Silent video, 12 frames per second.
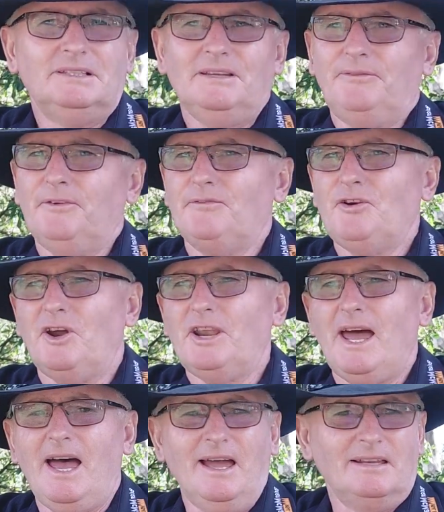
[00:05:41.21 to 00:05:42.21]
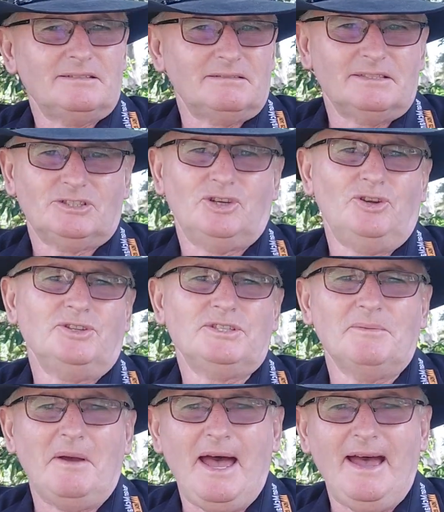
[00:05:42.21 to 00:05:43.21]
if you've got art, turn
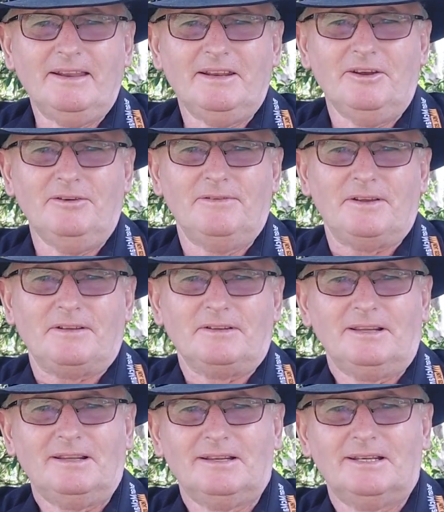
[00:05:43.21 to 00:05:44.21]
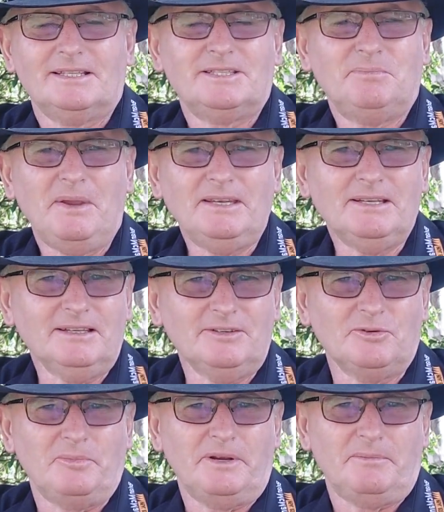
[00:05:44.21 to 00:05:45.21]
some art over? Spend a
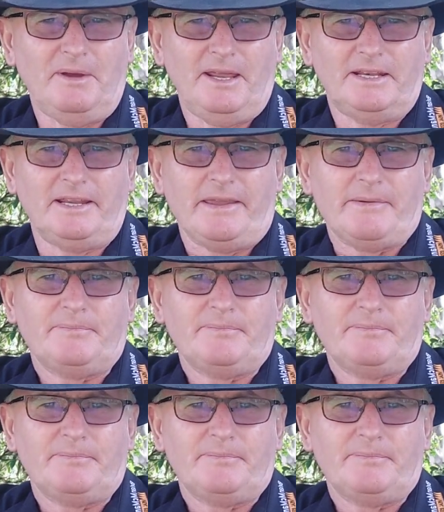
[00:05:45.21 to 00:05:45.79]
little bit of money.